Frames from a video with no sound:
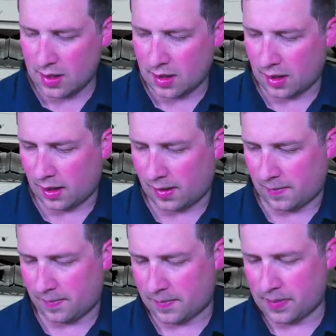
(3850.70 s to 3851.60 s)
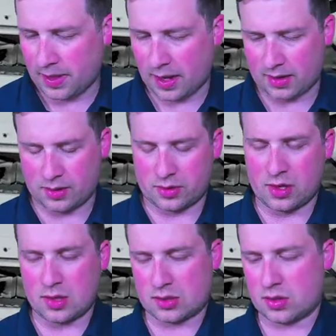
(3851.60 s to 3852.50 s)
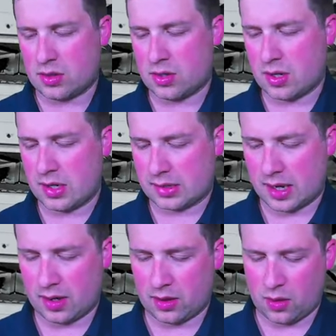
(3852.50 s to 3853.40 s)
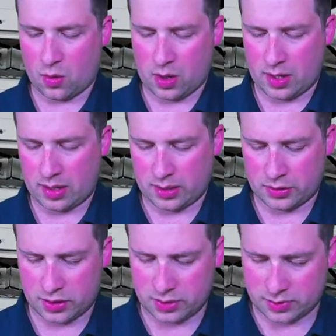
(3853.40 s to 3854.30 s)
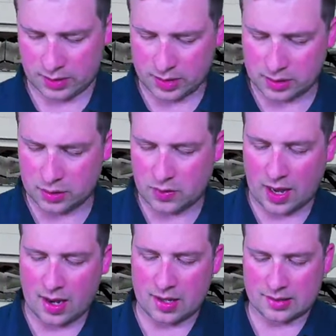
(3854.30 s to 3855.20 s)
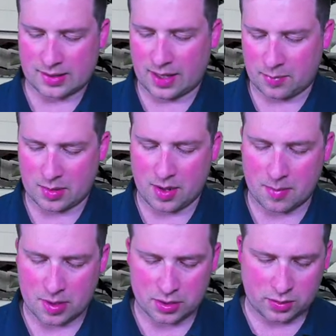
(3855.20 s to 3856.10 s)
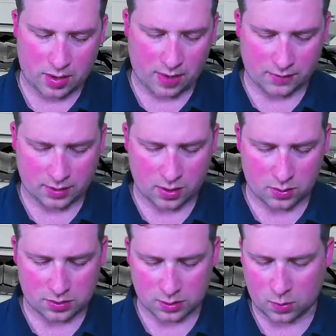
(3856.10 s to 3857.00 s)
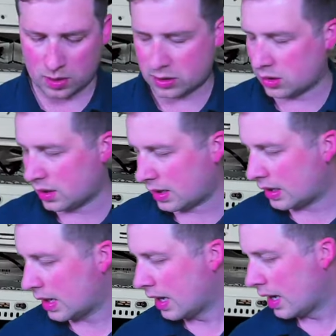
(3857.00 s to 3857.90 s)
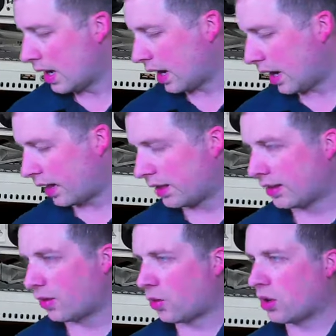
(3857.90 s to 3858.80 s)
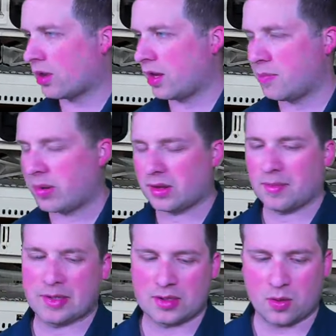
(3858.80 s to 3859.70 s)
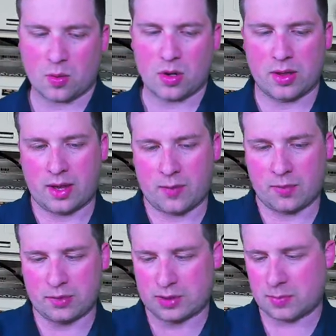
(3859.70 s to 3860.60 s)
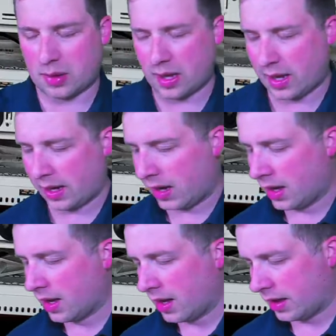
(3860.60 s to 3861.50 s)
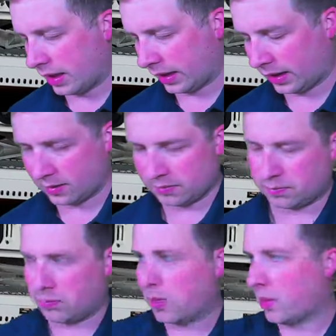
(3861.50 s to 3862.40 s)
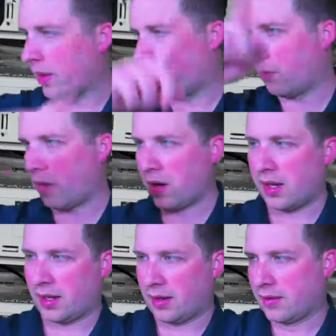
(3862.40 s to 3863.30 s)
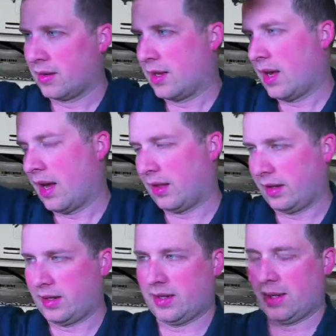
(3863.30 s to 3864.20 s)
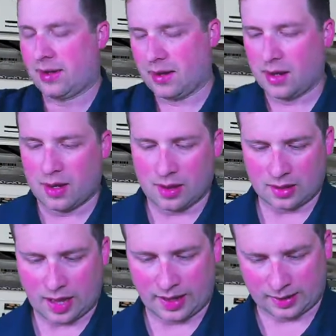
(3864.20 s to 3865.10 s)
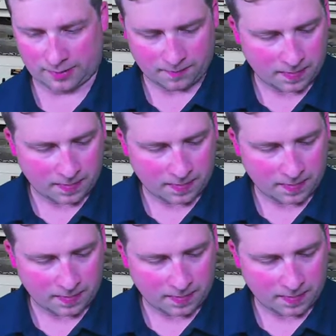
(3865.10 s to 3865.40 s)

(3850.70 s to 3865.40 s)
Um, and just deciding on their orientation using this. You cannot skip numbers, you have to go sequentially, uh, and then the order that you put them is the order that it will display like, uh, like running LED lighting.